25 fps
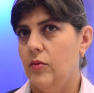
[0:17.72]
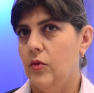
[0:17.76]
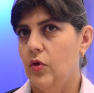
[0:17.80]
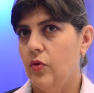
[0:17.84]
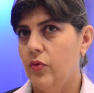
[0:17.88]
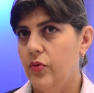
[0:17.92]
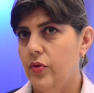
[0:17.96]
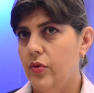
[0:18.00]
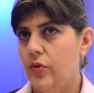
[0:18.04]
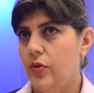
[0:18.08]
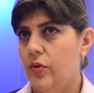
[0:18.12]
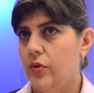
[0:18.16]

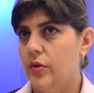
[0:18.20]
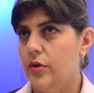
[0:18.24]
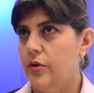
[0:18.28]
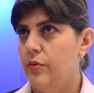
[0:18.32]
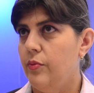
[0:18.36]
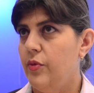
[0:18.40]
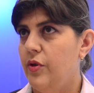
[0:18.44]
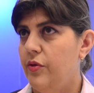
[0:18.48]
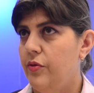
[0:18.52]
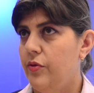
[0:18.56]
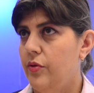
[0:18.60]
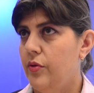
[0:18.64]
Of course,
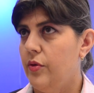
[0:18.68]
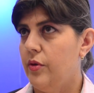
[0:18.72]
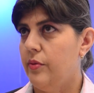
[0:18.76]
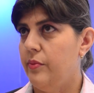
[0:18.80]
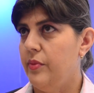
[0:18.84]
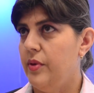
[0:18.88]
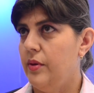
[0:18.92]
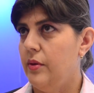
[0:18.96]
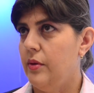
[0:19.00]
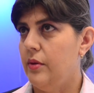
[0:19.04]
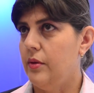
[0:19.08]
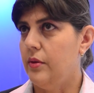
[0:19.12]
before
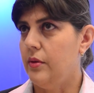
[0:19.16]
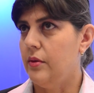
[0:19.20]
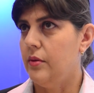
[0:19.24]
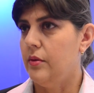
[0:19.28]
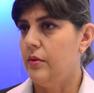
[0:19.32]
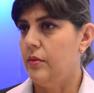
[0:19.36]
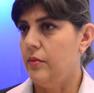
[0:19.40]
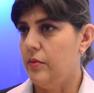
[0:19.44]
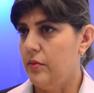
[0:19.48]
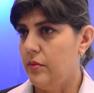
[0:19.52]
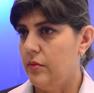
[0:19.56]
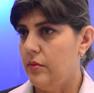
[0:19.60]

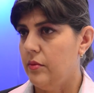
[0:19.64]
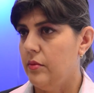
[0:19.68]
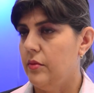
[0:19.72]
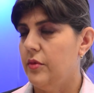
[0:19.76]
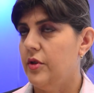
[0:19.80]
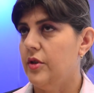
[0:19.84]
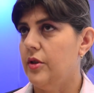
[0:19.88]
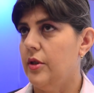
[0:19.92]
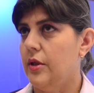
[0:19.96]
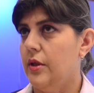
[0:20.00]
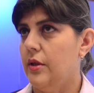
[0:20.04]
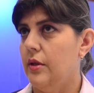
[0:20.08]

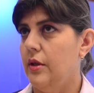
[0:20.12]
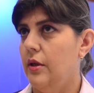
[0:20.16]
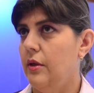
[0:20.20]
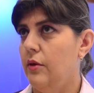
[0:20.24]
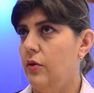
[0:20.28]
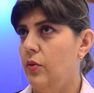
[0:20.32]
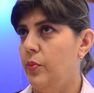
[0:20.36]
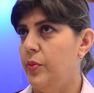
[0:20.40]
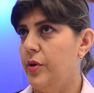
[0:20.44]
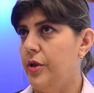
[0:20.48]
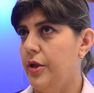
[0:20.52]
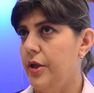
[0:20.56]

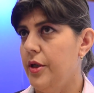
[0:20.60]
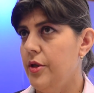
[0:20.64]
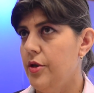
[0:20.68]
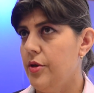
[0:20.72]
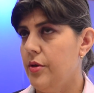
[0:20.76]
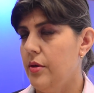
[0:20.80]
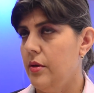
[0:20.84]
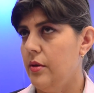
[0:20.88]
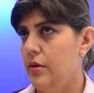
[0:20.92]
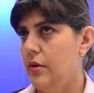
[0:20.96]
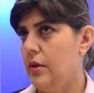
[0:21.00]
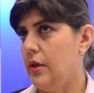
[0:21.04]
starting
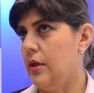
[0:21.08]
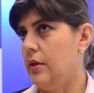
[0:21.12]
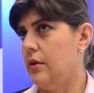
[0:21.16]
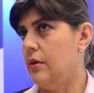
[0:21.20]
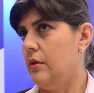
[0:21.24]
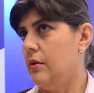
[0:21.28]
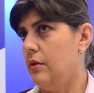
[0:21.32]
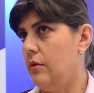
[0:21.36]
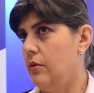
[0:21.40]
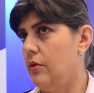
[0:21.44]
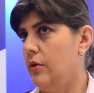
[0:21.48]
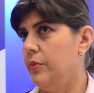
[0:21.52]
operation as
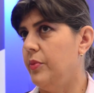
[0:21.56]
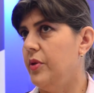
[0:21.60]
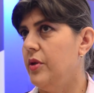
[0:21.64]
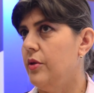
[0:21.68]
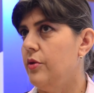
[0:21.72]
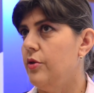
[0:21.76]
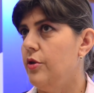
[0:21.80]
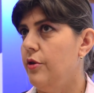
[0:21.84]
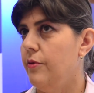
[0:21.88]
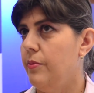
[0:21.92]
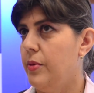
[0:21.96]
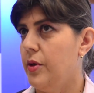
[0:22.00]
a
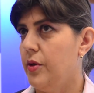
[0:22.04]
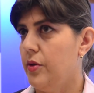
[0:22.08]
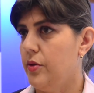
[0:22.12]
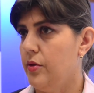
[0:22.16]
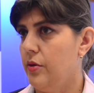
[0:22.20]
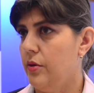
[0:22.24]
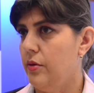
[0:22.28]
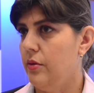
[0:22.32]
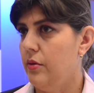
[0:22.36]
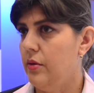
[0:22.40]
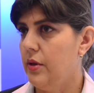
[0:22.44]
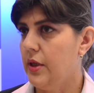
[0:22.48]
European Chief
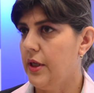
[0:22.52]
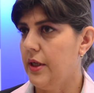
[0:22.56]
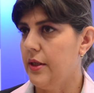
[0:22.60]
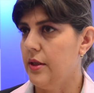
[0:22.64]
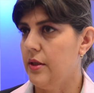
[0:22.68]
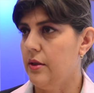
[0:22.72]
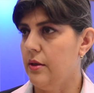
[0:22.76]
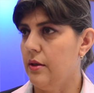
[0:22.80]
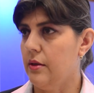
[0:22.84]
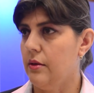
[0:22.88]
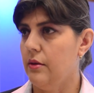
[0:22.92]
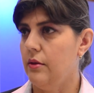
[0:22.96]
Prosecutor, I
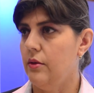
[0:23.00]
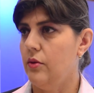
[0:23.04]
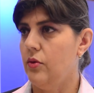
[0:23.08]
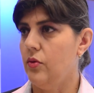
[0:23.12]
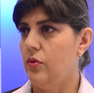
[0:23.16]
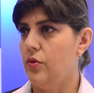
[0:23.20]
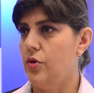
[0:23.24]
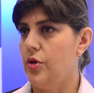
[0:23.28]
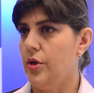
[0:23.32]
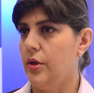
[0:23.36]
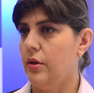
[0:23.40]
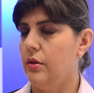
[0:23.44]
started
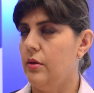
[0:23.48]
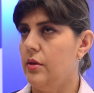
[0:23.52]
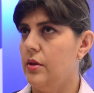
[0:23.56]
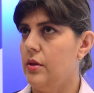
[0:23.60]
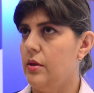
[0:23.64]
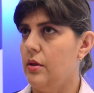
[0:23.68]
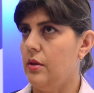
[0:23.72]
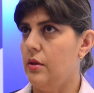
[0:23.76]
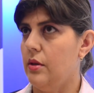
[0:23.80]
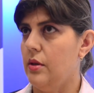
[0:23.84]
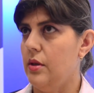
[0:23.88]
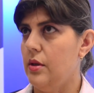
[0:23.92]
to check the
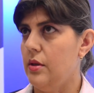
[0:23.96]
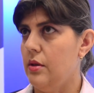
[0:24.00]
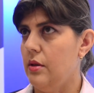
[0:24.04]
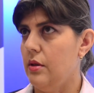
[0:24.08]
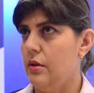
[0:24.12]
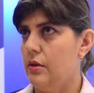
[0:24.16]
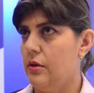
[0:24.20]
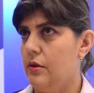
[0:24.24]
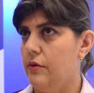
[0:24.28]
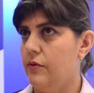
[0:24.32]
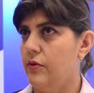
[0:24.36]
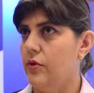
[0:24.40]

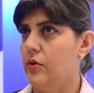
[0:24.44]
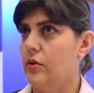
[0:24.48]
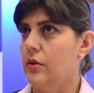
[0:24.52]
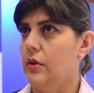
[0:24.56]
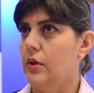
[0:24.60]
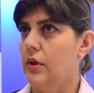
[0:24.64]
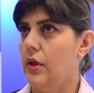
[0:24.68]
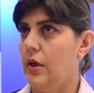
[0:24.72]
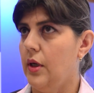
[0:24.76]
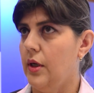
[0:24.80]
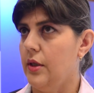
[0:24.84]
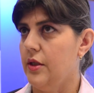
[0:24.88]
statistics for
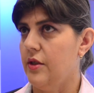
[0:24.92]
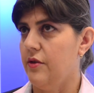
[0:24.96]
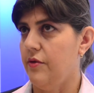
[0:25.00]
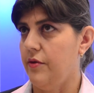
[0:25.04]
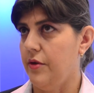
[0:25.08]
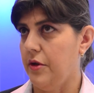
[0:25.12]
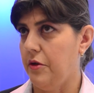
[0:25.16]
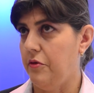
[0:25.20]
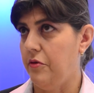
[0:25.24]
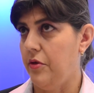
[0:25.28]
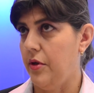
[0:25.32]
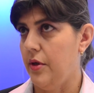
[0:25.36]
the last
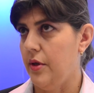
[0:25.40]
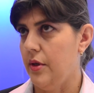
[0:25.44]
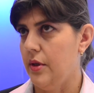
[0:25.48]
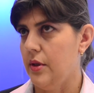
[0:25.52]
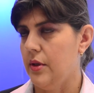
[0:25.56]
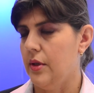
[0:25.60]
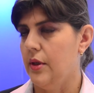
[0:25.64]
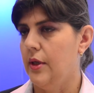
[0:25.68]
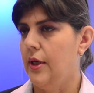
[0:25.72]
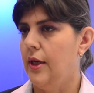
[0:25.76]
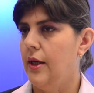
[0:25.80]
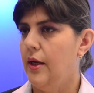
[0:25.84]
5
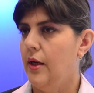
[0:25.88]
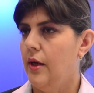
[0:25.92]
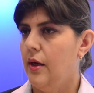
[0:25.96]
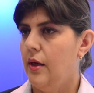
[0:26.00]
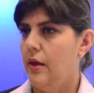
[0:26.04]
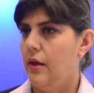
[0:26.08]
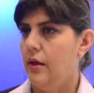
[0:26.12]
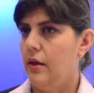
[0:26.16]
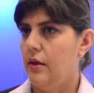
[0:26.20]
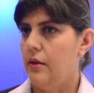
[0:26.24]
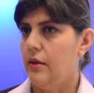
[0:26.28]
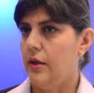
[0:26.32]
years,
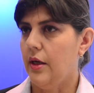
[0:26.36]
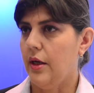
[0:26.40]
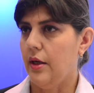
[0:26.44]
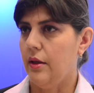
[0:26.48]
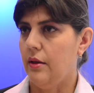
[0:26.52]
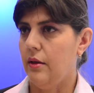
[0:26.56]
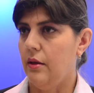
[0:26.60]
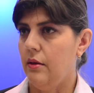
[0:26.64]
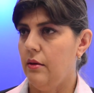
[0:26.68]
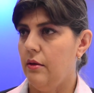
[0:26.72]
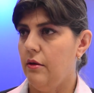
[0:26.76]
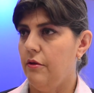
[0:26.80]
and I
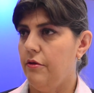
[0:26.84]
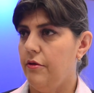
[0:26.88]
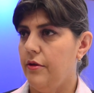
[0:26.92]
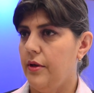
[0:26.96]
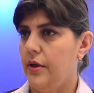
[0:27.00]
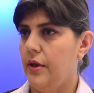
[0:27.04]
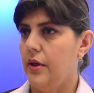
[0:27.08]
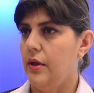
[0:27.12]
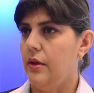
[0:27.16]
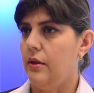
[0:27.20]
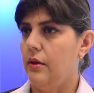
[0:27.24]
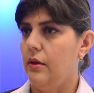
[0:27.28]

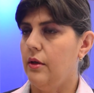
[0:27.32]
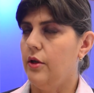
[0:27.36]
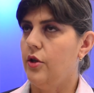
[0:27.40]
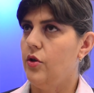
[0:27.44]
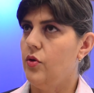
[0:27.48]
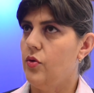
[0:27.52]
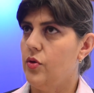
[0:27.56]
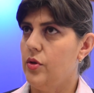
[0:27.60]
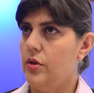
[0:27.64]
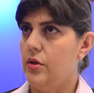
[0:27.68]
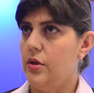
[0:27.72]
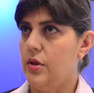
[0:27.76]
identified a
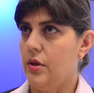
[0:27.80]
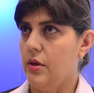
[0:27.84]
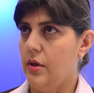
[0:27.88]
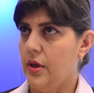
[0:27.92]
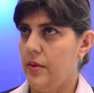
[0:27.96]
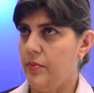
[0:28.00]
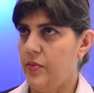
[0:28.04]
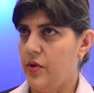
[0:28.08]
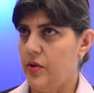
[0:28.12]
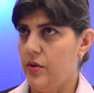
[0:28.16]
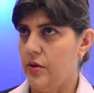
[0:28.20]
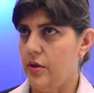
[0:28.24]
huge
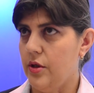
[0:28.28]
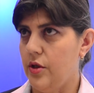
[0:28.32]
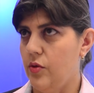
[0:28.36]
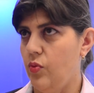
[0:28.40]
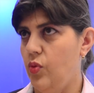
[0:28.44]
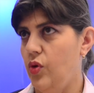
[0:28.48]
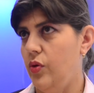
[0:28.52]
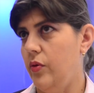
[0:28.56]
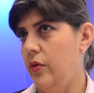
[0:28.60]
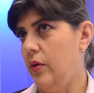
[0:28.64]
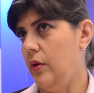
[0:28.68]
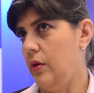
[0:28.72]
discrepancies
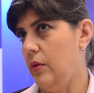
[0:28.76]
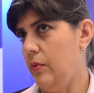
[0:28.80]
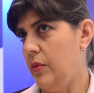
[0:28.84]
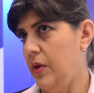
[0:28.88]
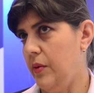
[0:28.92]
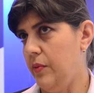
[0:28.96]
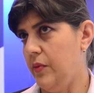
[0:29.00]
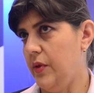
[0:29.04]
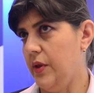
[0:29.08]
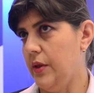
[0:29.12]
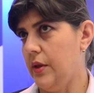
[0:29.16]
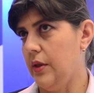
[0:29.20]
between the
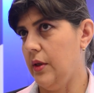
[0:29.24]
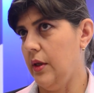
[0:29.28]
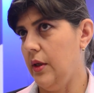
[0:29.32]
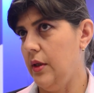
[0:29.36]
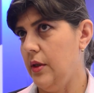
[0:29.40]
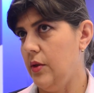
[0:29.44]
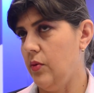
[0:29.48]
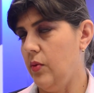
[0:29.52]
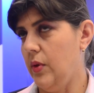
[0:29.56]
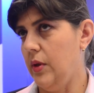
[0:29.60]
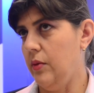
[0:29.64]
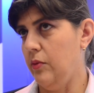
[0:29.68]
member
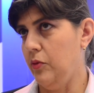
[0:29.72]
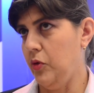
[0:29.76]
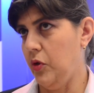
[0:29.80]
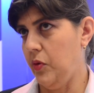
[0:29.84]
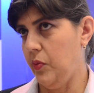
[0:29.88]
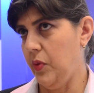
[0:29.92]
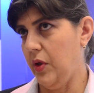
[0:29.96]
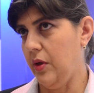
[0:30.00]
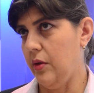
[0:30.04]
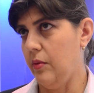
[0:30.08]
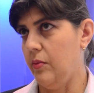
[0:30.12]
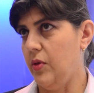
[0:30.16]
states when we
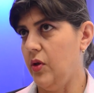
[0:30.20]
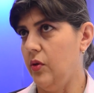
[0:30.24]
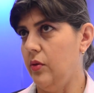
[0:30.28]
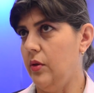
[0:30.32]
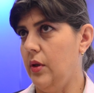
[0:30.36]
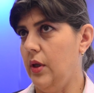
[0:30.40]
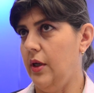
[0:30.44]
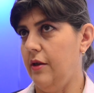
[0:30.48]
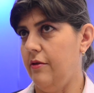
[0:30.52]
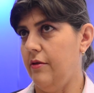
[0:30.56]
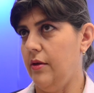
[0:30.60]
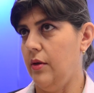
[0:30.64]
speak about
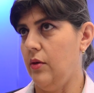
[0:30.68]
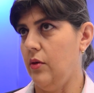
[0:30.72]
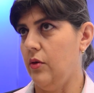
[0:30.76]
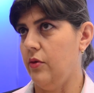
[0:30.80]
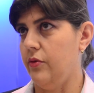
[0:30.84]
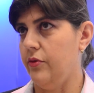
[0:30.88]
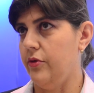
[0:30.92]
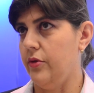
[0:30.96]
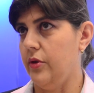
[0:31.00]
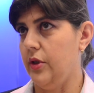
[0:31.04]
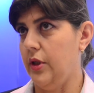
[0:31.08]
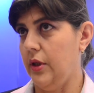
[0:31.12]
the level
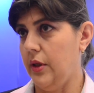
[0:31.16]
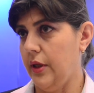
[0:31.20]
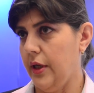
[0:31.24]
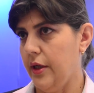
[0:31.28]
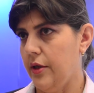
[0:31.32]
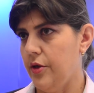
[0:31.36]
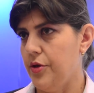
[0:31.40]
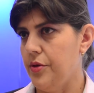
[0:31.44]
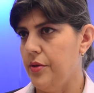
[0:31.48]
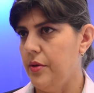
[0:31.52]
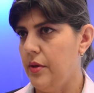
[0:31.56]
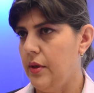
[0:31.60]
of
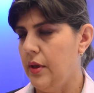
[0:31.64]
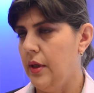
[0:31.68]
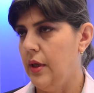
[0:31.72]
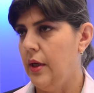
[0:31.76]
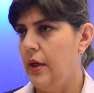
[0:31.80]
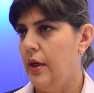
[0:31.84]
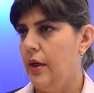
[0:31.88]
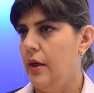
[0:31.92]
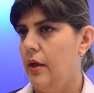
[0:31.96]
detection.